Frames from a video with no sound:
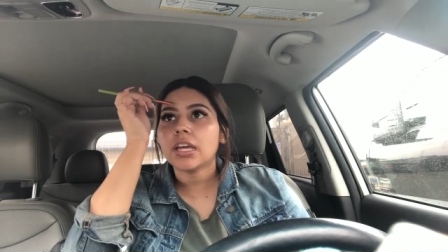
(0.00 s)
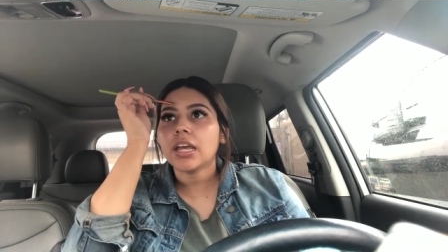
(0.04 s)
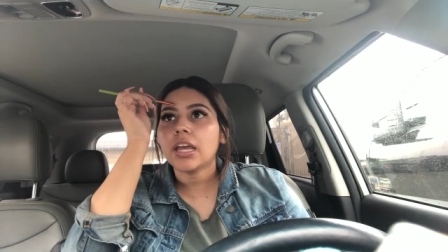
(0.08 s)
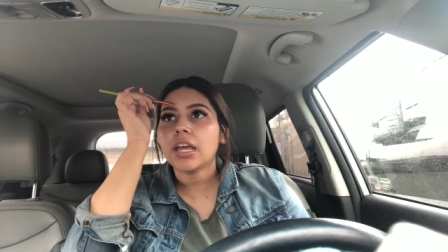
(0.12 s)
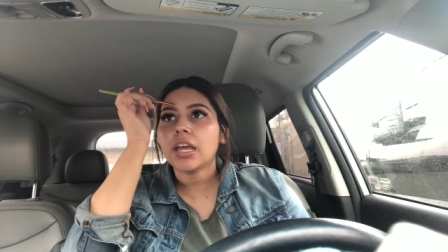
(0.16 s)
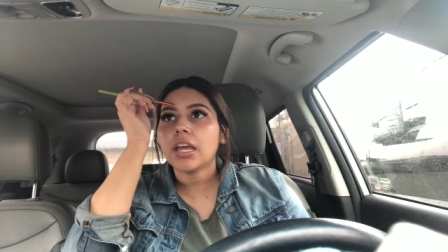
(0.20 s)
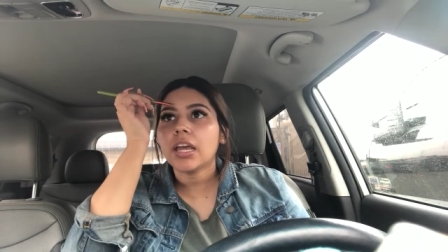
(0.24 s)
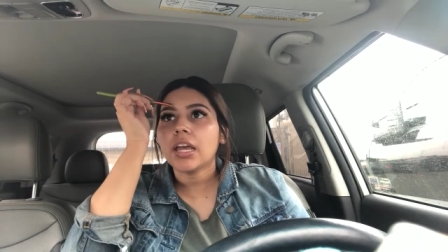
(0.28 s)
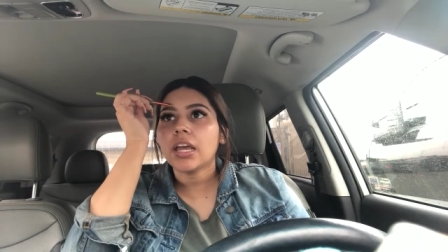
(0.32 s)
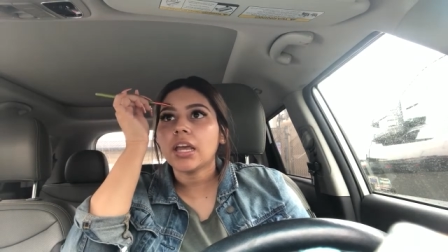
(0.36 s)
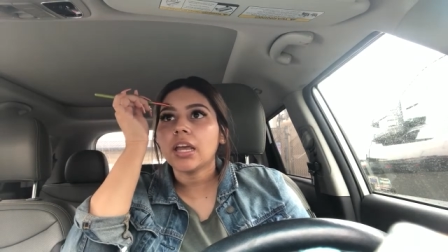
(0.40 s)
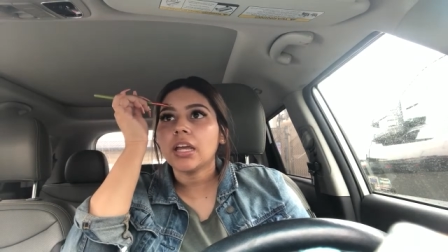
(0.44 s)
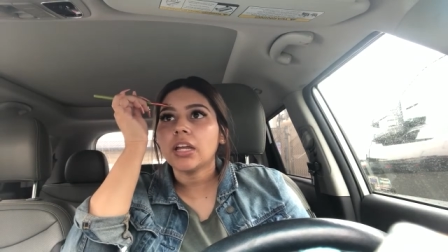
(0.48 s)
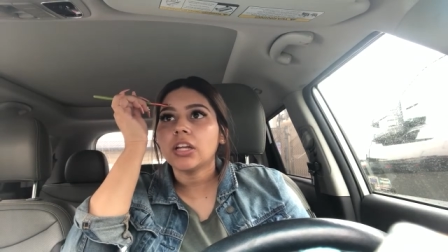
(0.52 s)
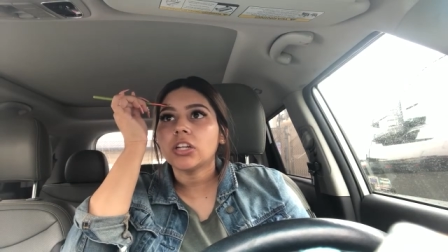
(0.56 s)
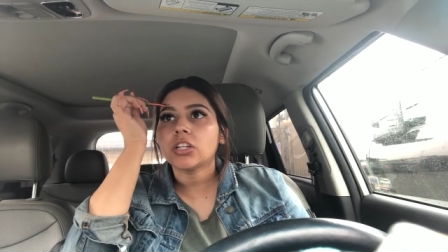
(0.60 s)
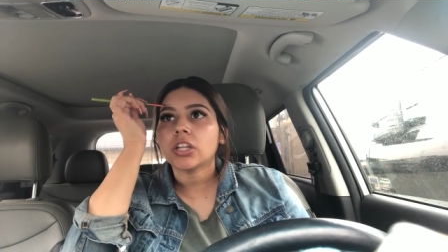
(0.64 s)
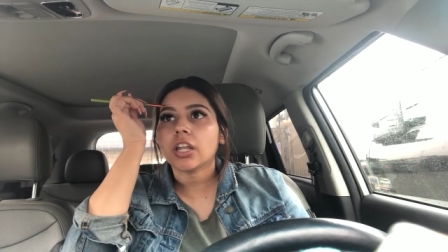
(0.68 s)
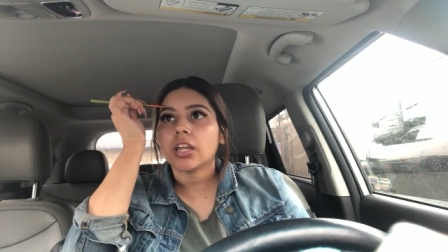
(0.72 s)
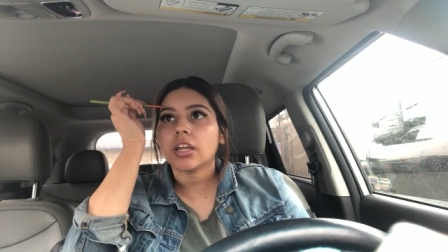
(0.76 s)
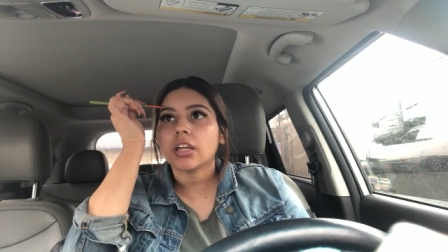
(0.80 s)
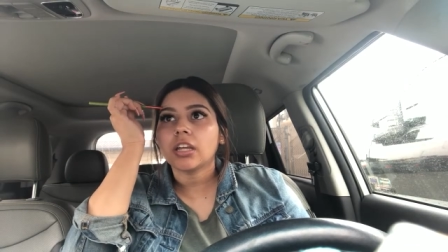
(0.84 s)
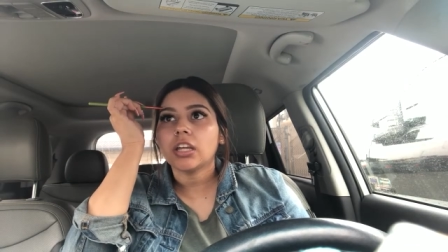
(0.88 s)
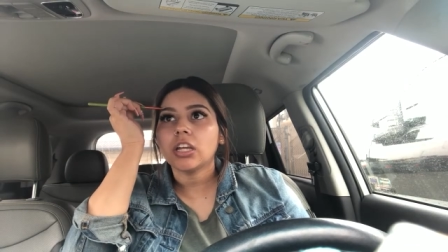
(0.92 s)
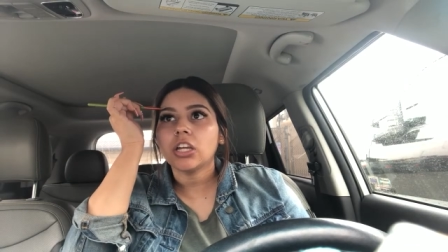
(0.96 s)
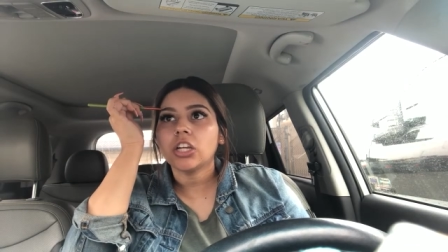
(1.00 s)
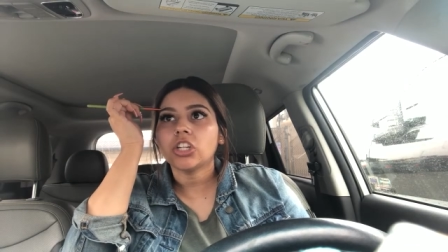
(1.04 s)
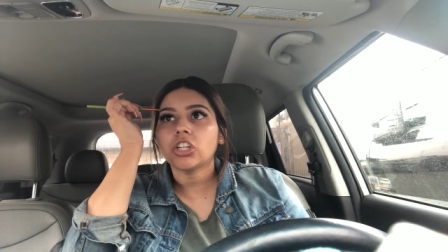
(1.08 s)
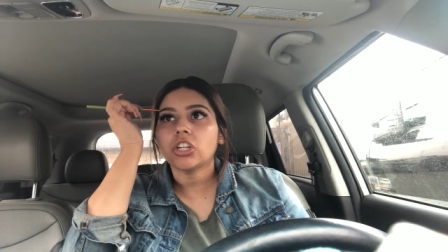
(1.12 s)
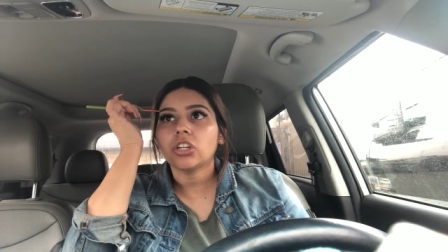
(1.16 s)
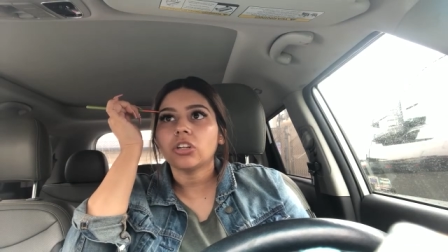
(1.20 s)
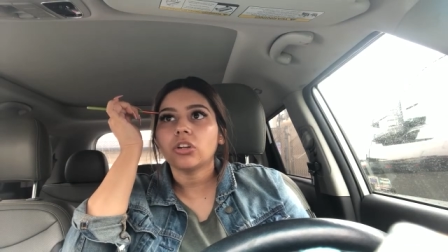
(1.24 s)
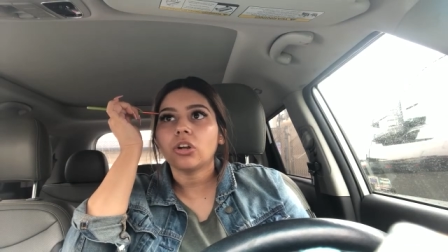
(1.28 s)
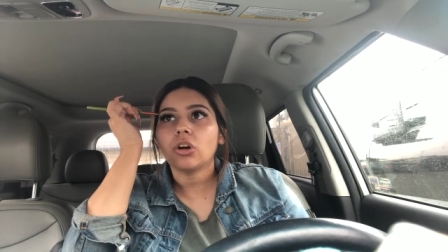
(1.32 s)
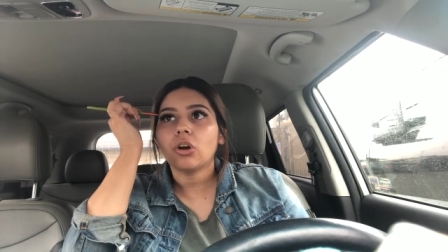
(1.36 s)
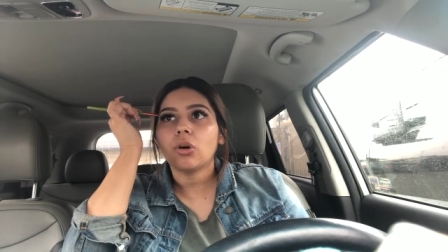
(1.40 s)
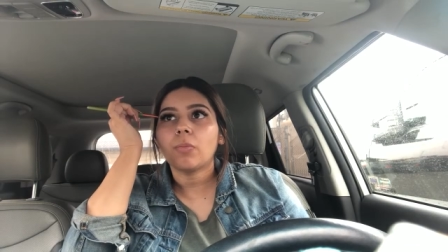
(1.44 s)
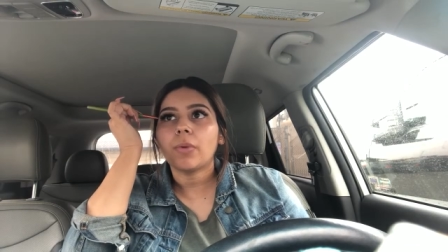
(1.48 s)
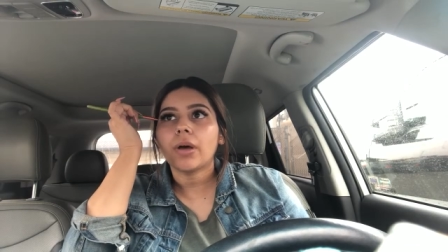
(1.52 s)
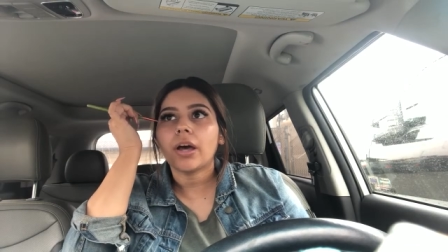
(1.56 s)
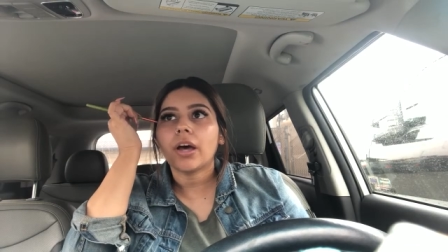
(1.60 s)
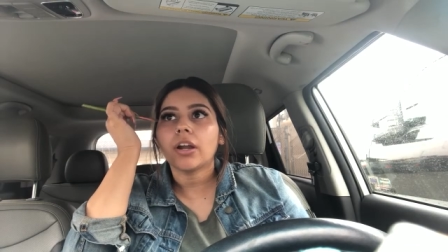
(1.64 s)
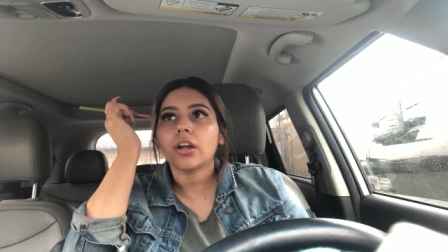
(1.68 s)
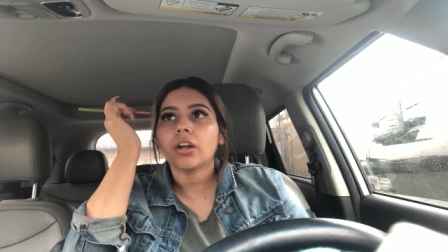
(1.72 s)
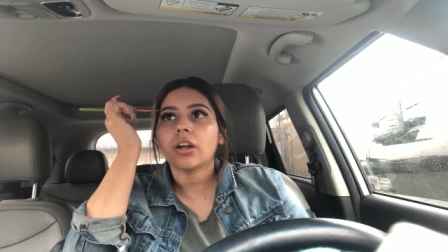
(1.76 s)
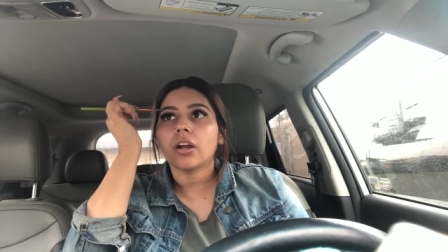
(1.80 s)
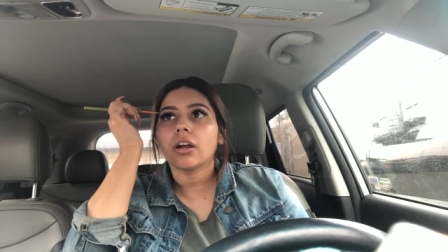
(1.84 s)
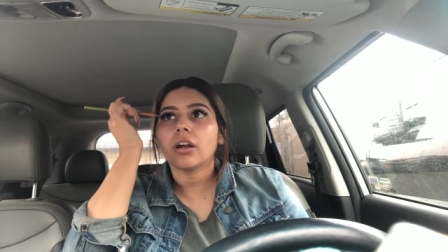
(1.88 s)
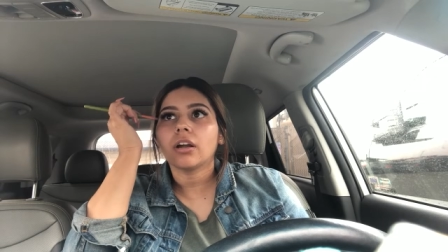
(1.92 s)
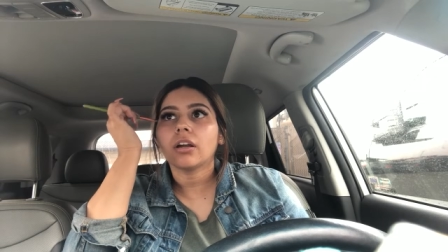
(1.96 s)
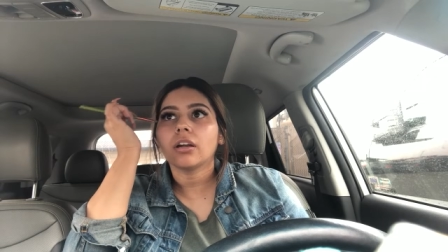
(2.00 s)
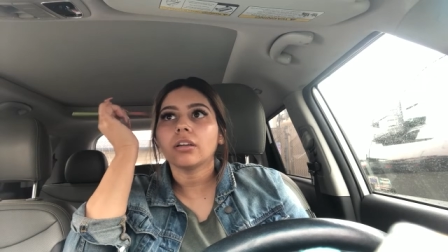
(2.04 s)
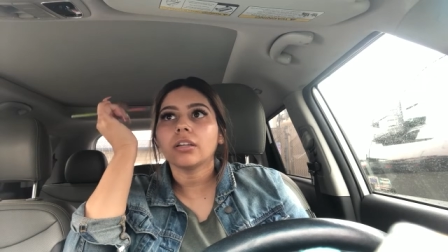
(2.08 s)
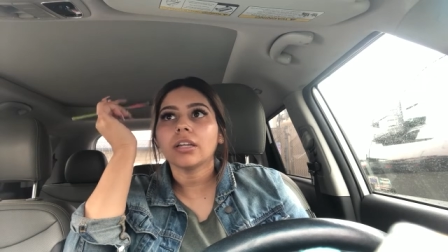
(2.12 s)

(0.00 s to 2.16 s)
age. Like, he should know better.